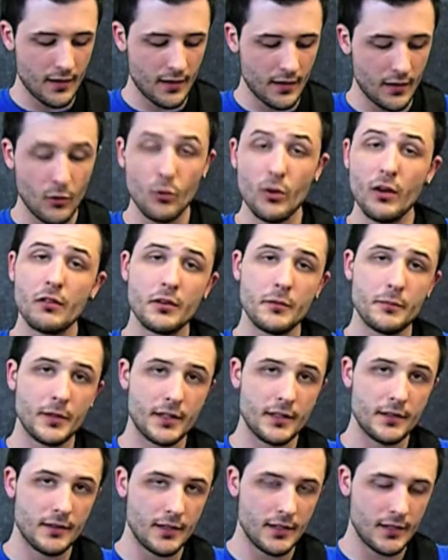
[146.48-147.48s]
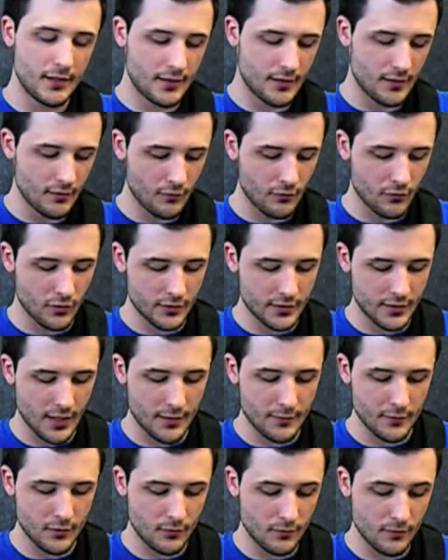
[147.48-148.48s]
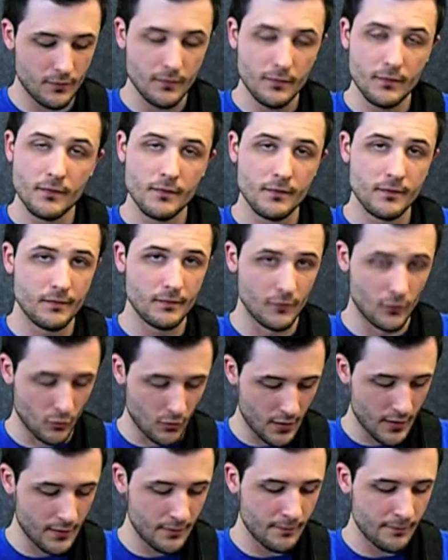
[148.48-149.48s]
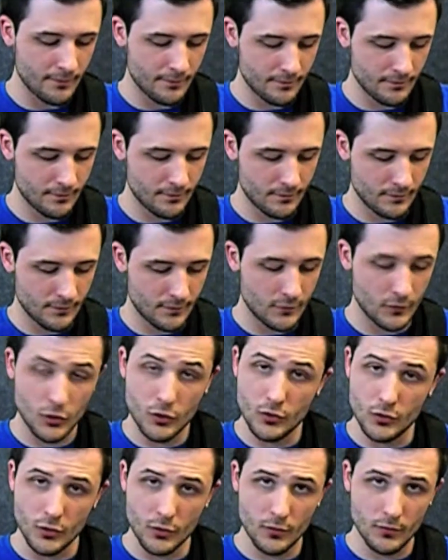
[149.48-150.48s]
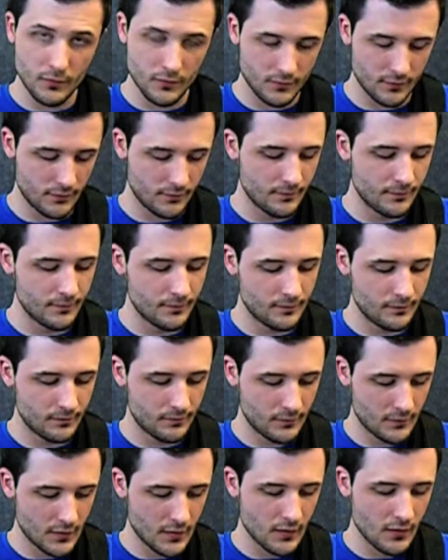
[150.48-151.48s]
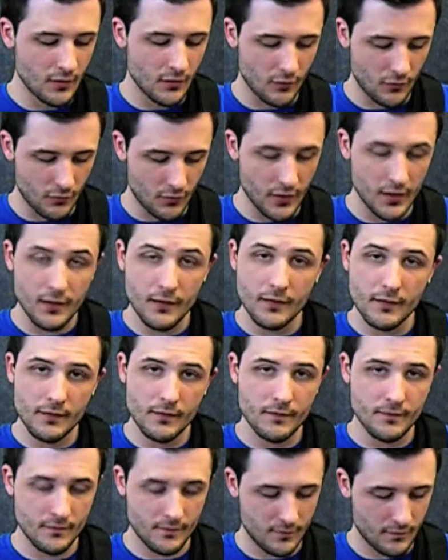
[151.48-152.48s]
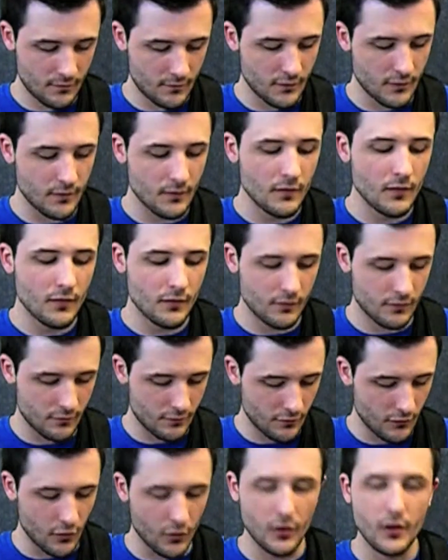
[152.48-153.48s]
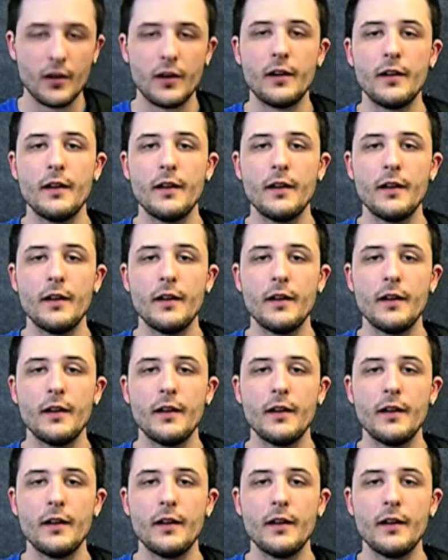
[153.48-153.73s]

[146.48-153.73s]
and we are repeating this four times one two three four